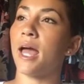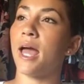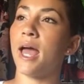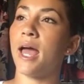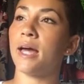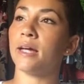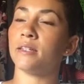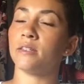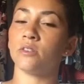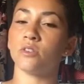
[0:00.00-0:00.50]

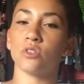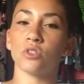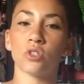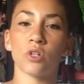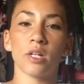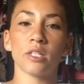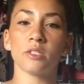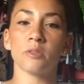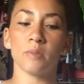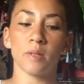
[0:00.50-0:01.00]
And
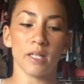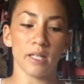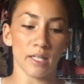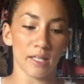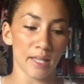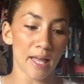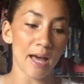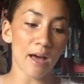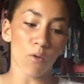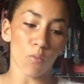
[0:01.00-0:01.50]
trust me,
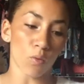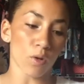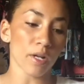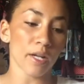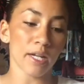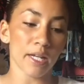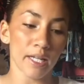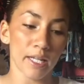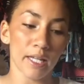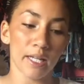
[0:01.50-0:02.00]
and that we're
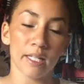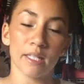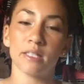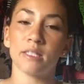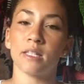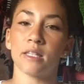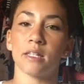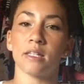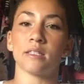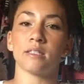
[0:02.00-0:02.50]
gonna get
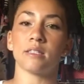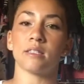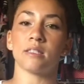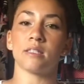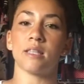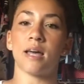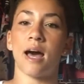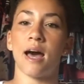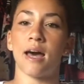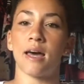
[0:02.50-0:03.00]
into this, is
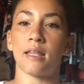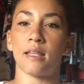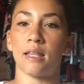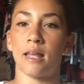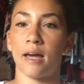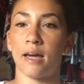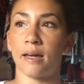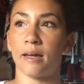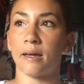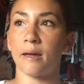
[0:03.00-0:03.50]
that,
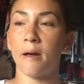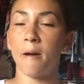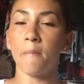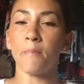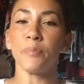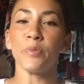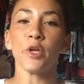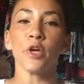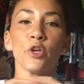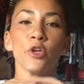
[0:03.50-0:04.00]
like,
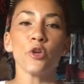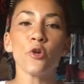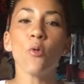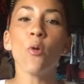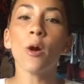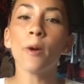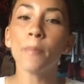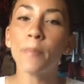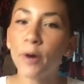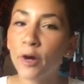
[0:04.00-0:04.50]
you
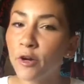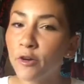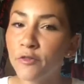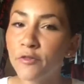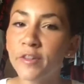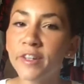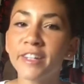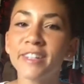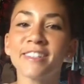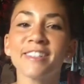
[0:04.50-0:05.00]
are
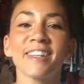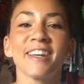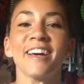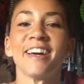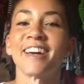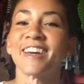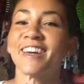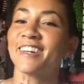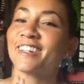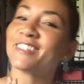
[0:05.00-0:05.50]
perfect
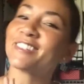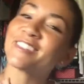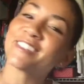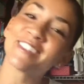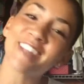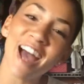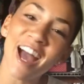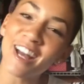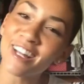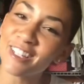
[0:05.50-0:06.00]

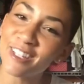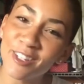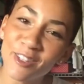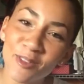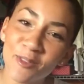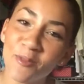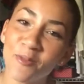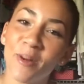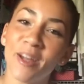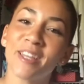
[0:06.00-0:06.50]
exactly
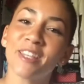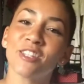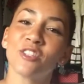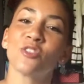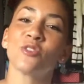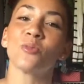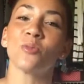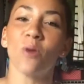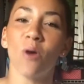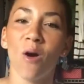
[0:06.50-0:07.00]
the way
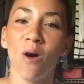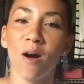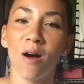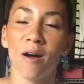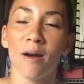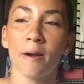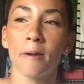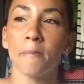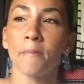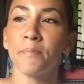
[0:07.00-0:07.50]
that you
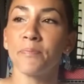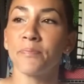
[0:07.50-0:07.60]
are.